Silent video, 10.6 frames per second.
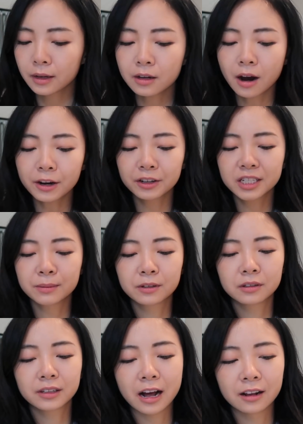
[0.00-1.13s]
not your
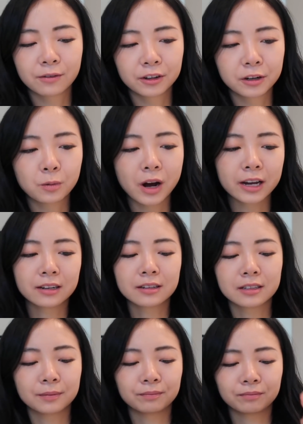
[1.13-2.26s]
typical Californian wine. It
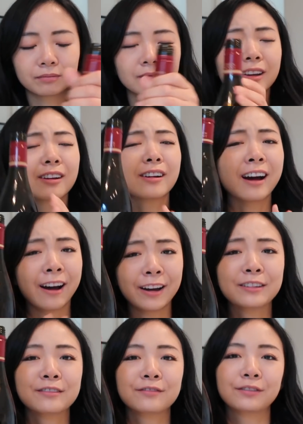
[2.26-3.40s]
is
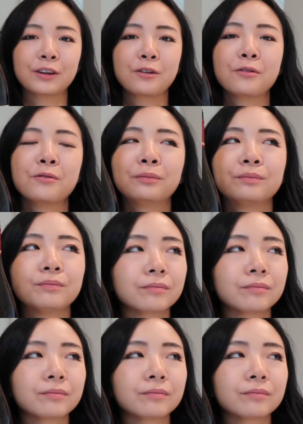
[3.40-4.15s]
kind of, though,